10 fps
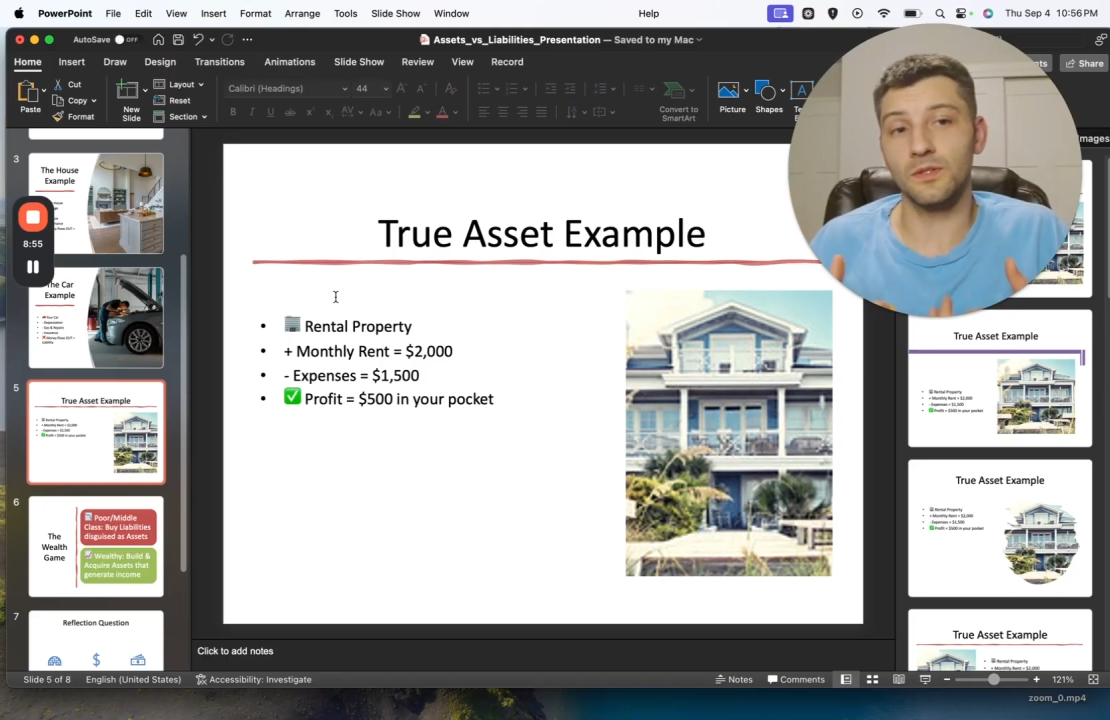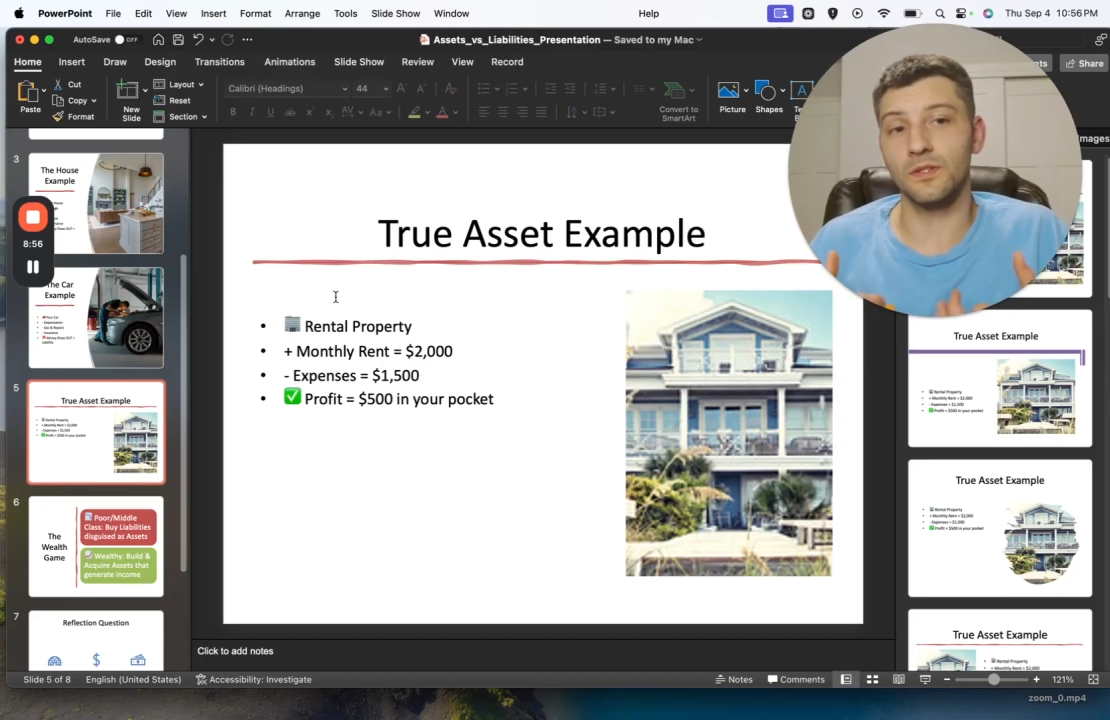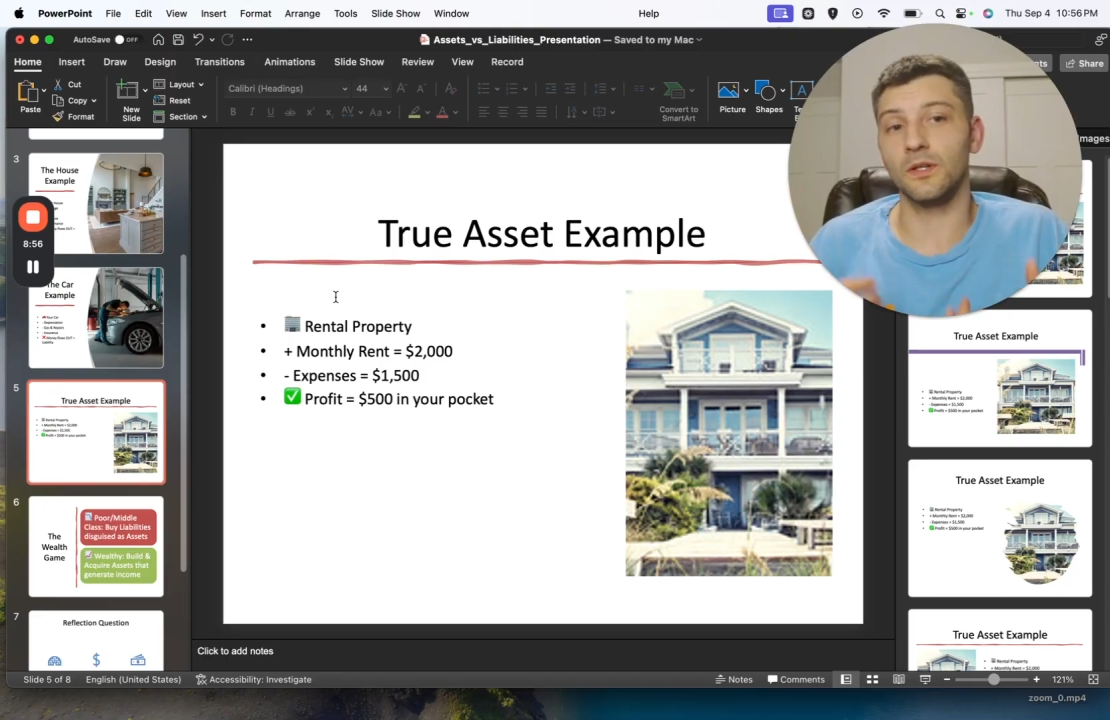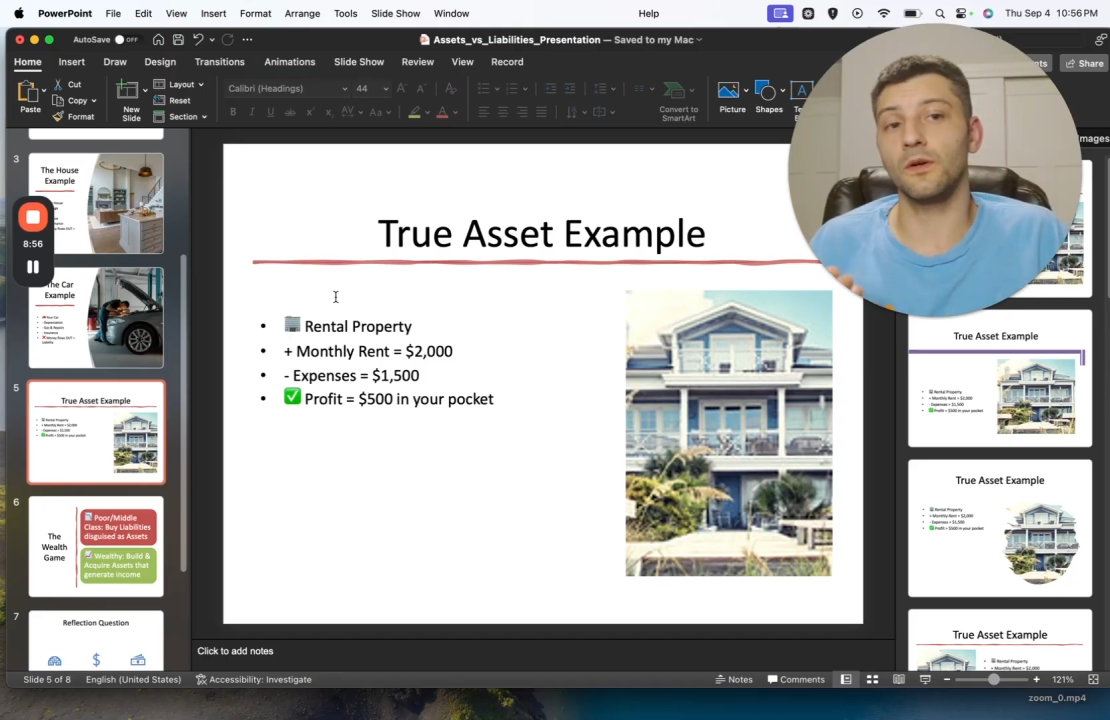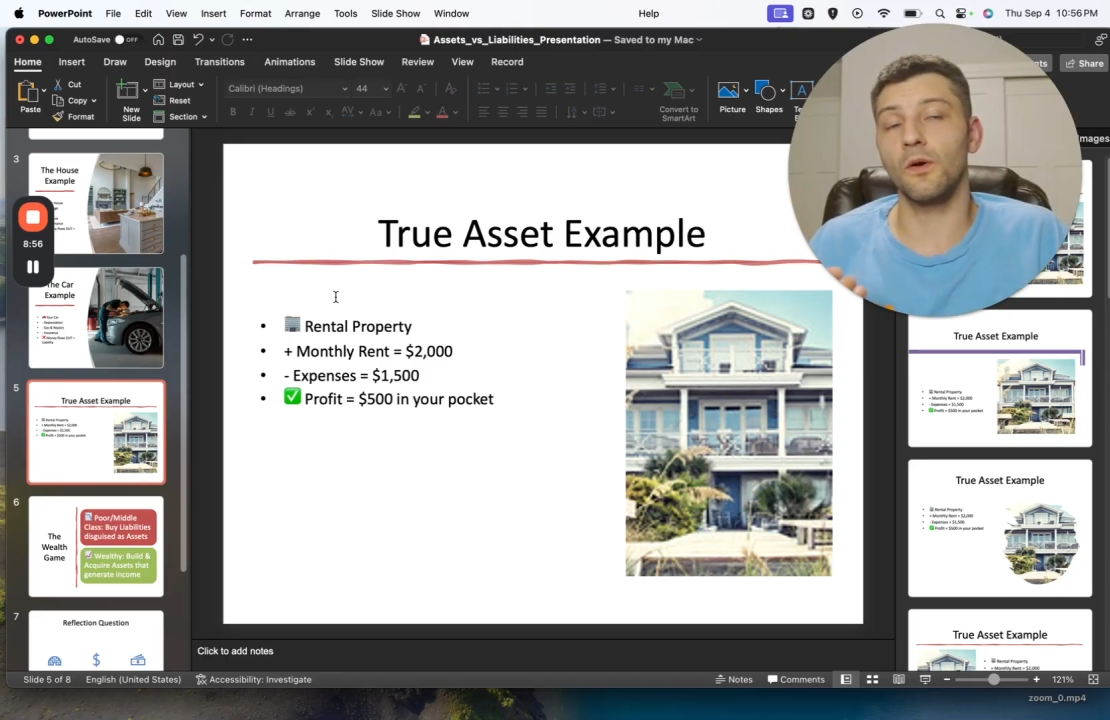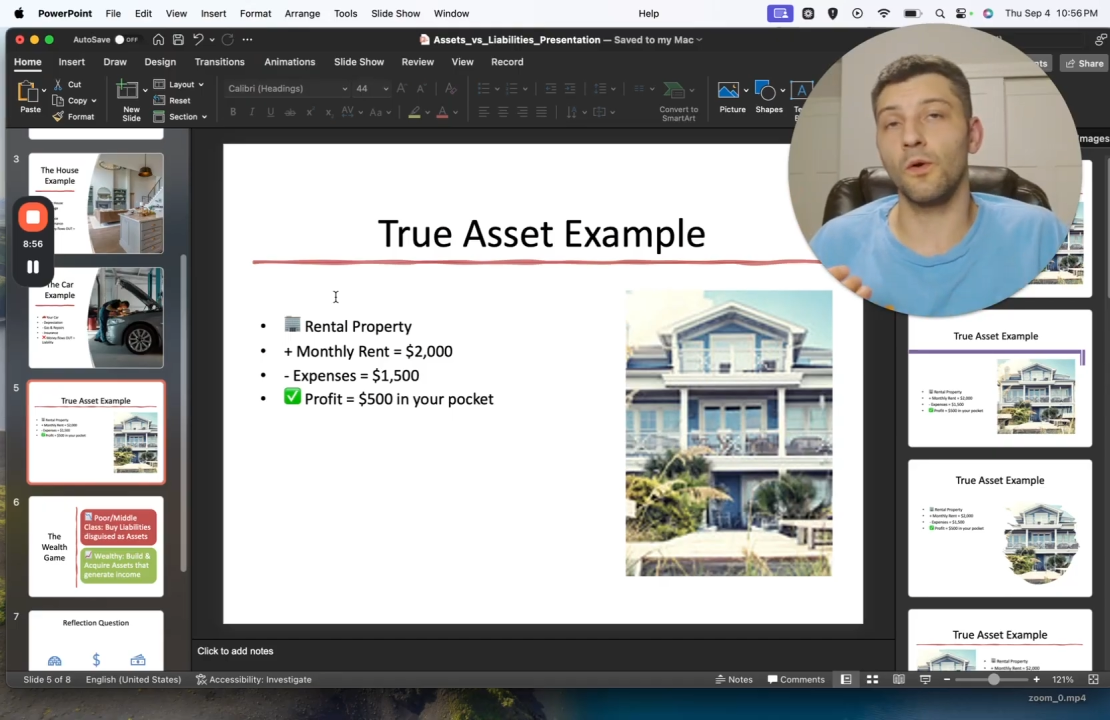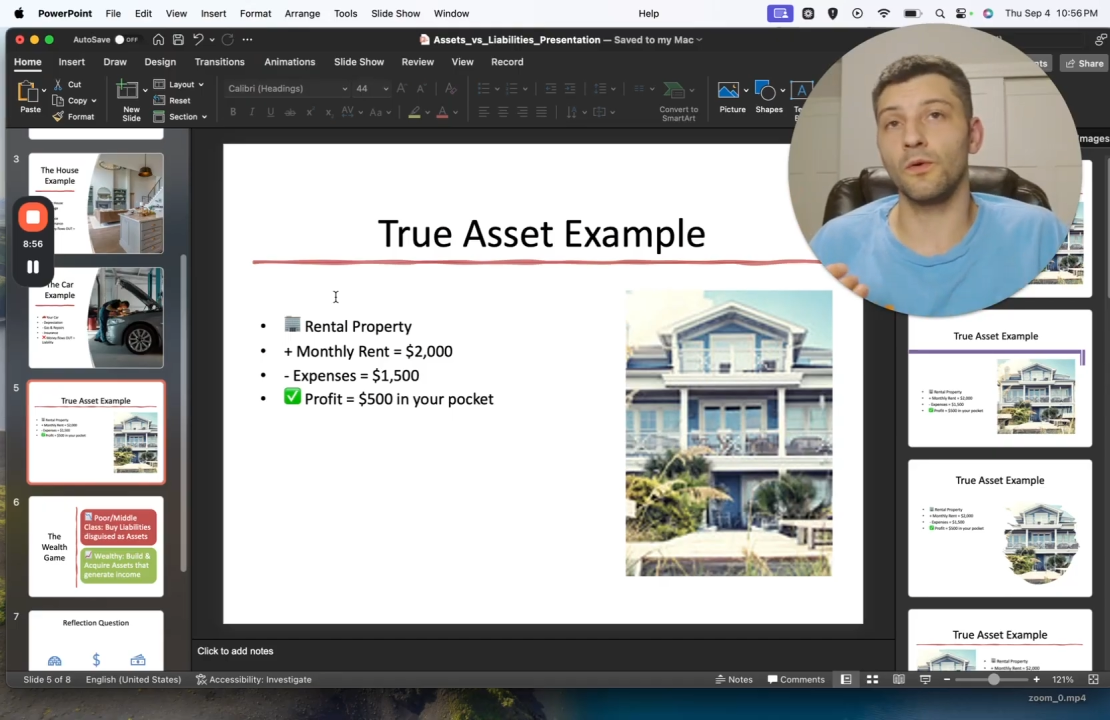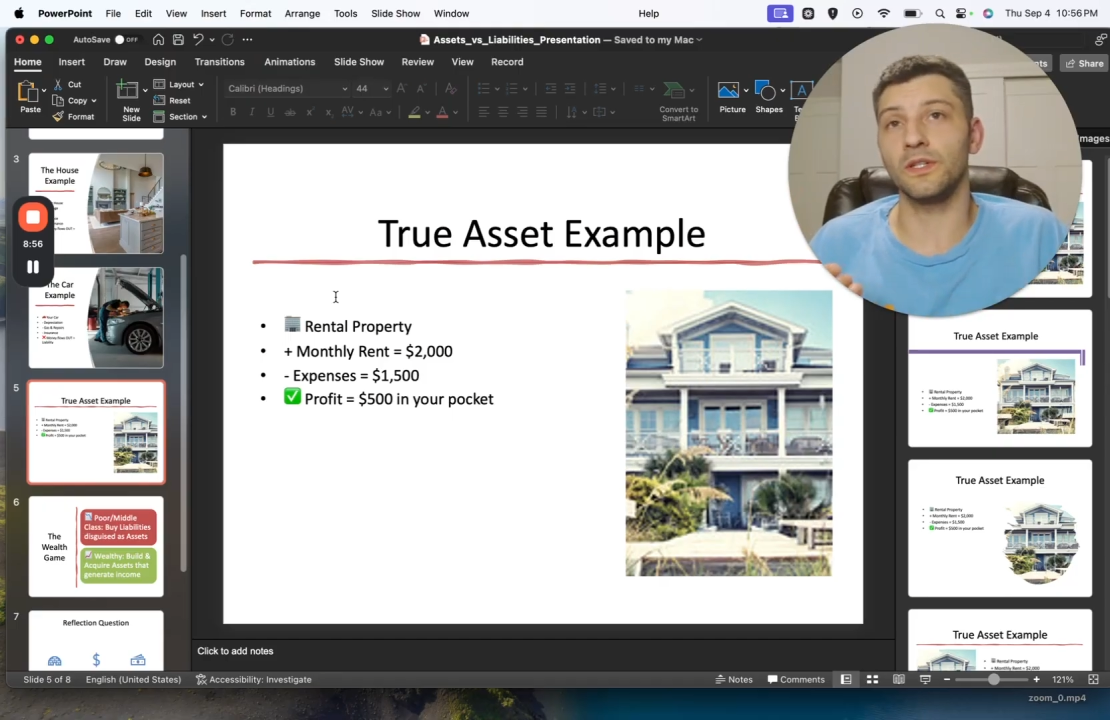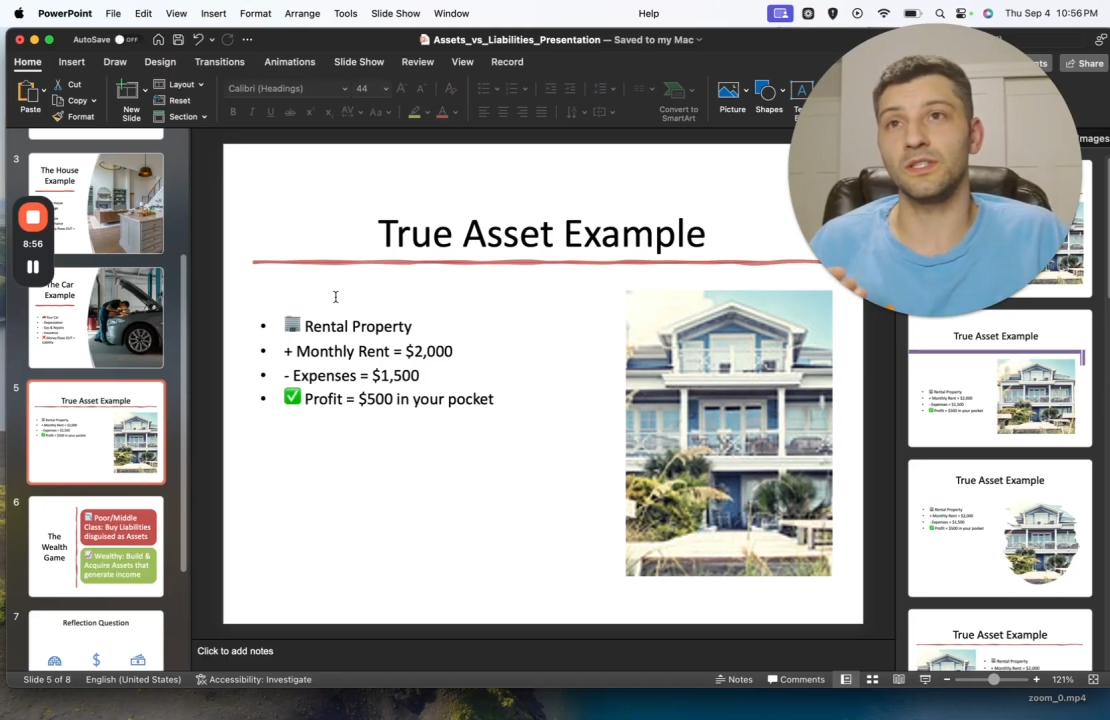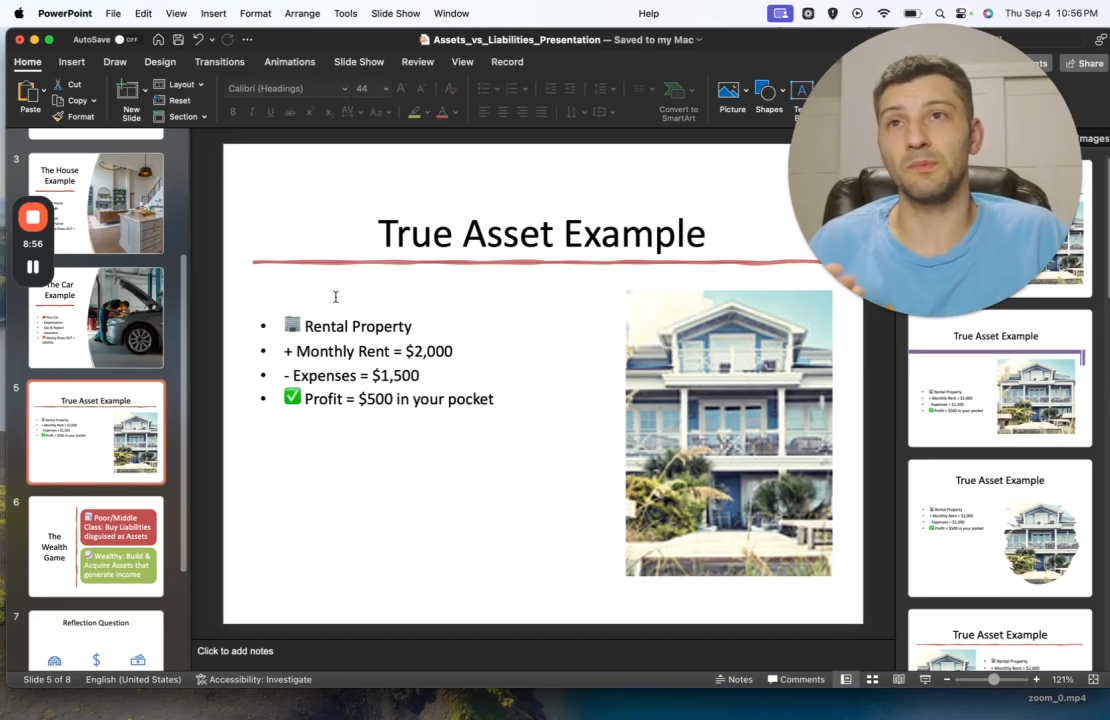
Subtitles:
they're always